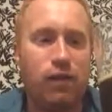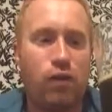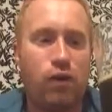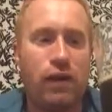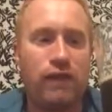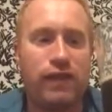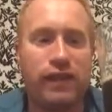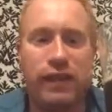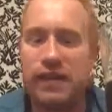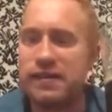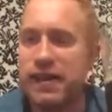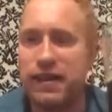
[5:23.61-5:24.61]
or I'd have a
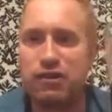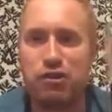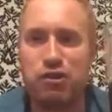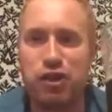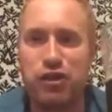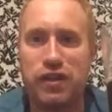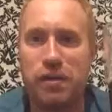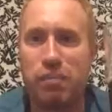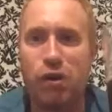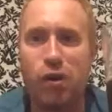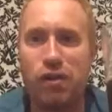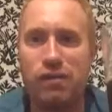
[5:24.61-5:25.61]
Guinness Extra Stout in a
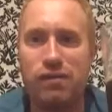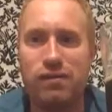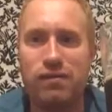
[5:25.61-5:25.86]
bottle.